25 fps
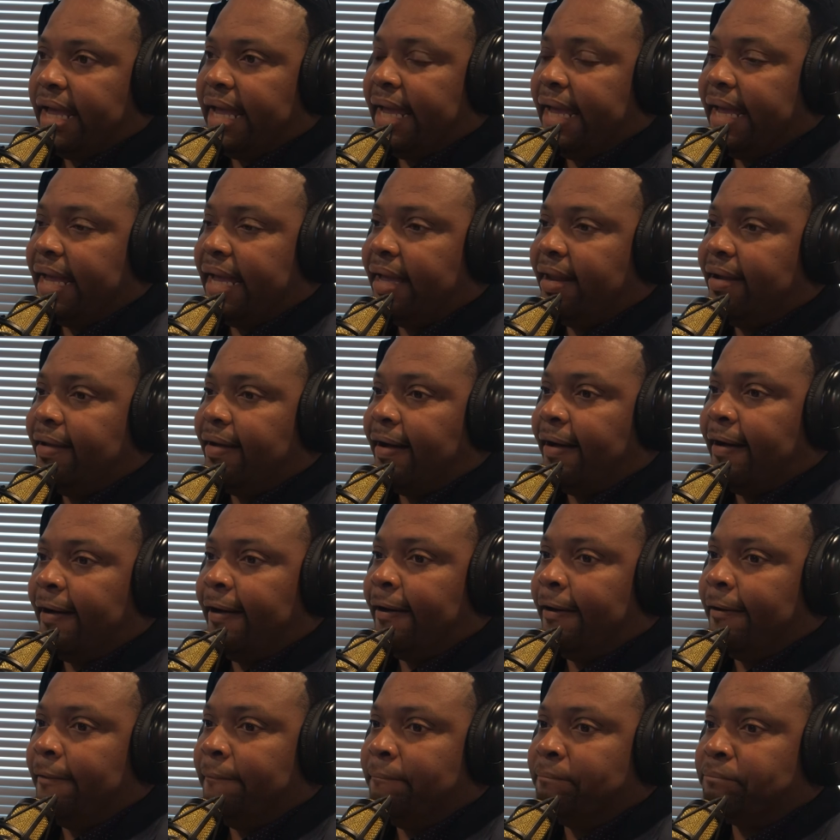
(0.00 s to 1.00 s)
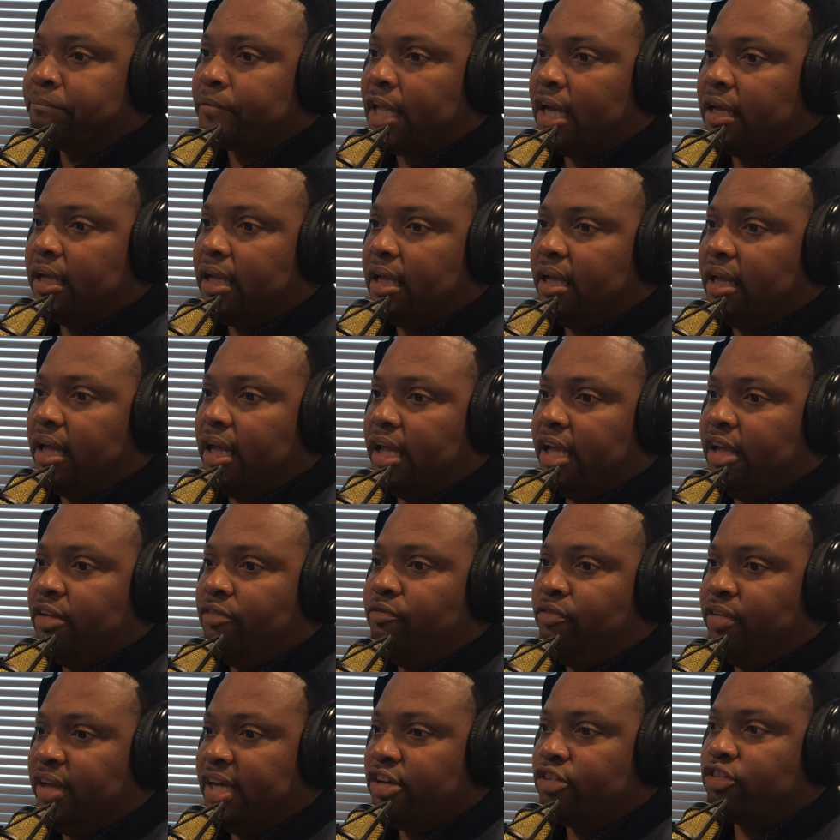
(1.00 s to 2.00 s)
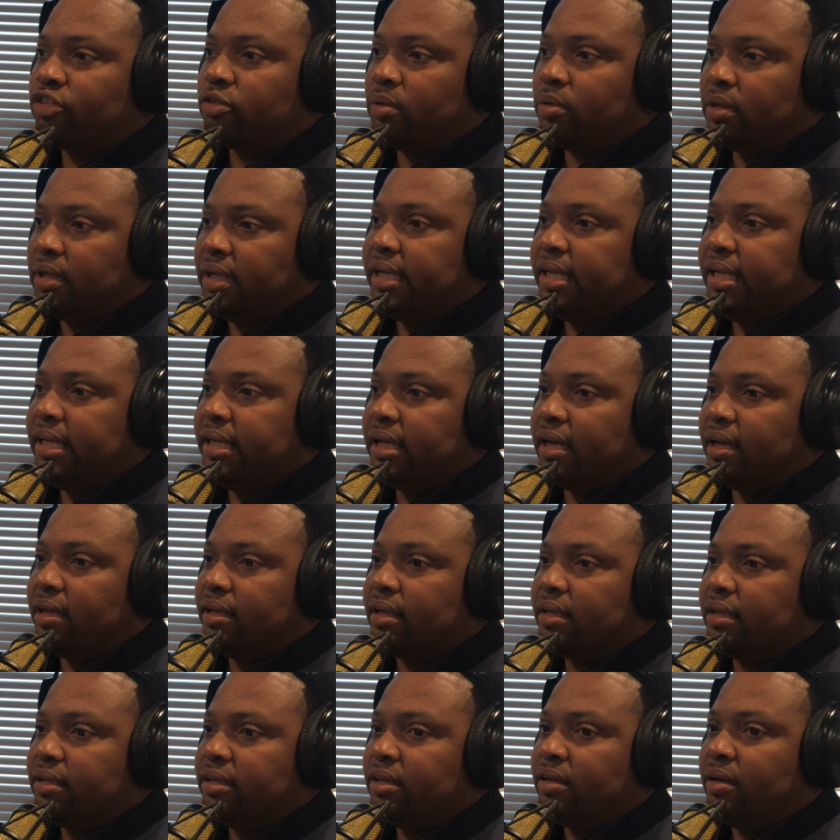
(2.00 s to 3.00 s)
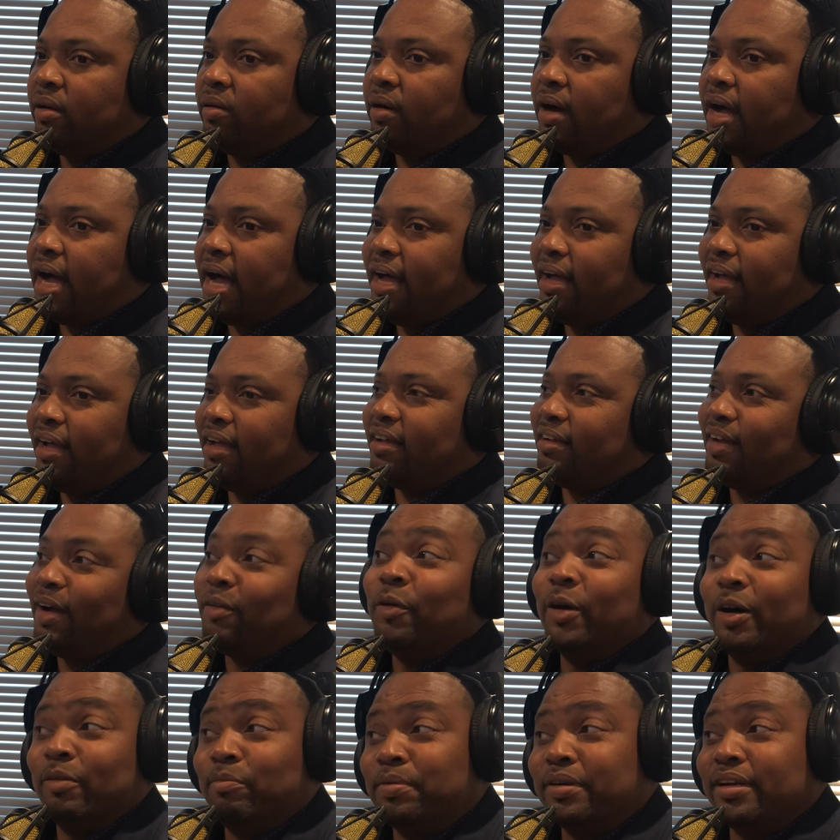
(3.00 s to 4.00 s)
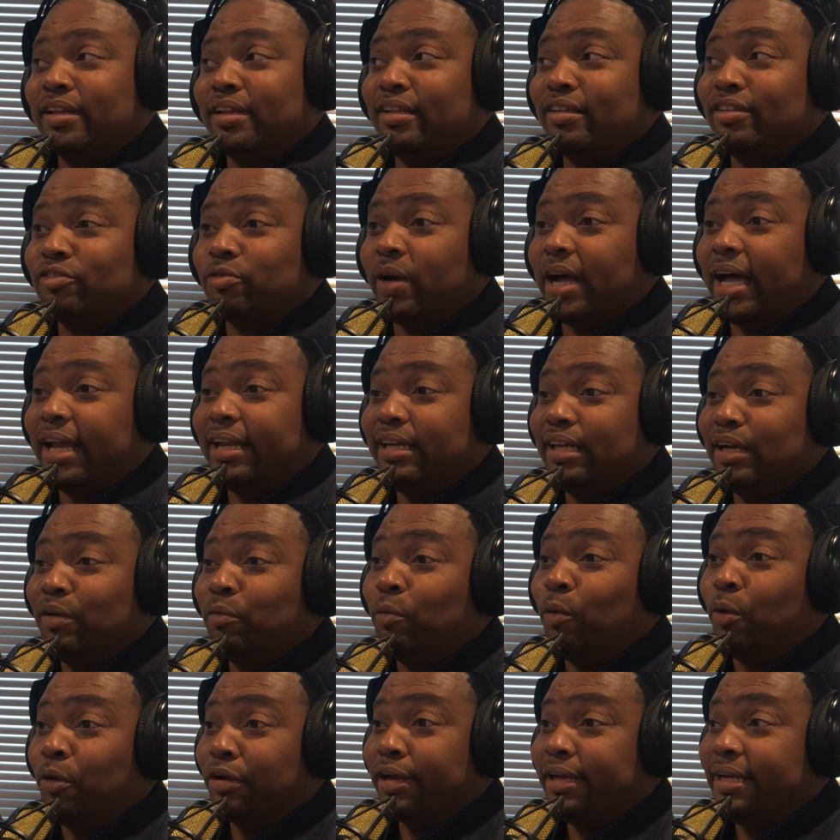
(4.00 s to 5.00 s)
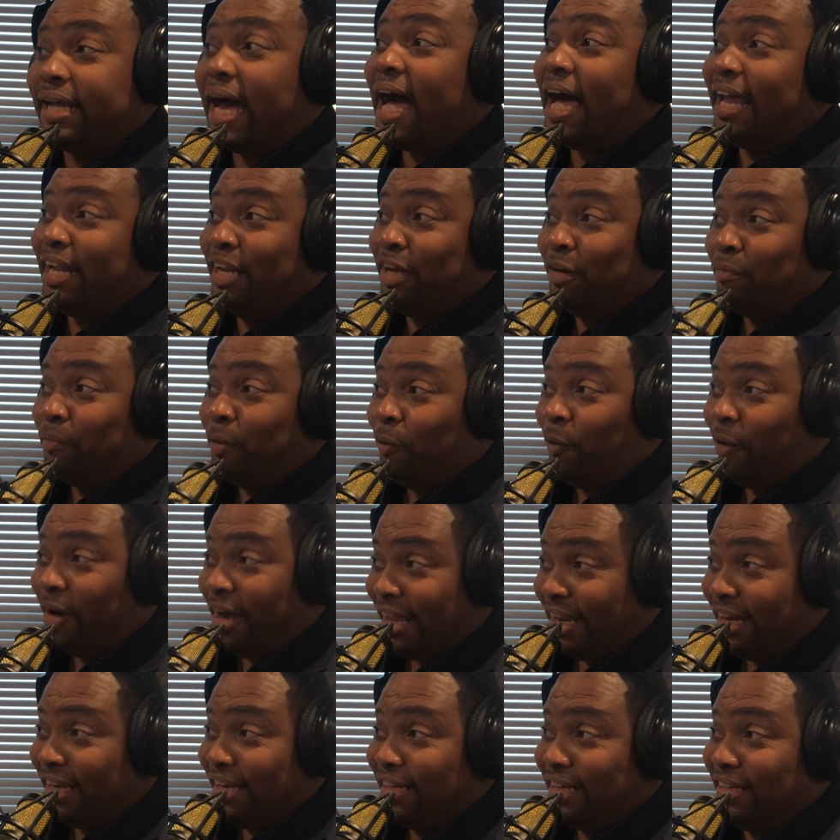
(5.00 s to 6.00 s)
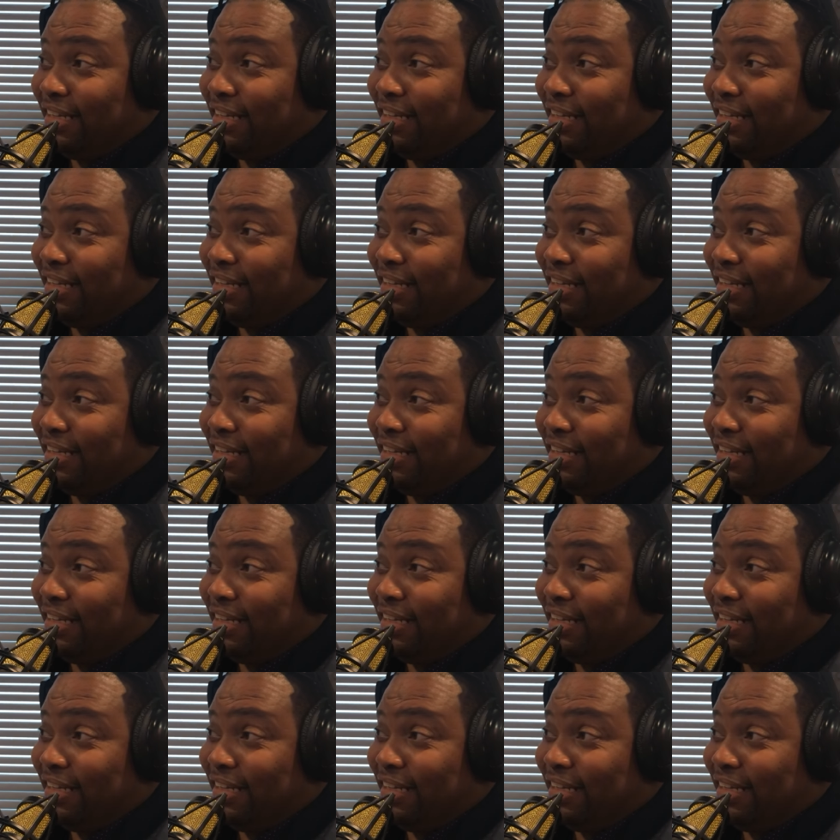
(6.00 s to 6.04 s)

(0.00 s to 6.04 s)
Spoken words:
And eventually put it this way, I didn't want to die, number one.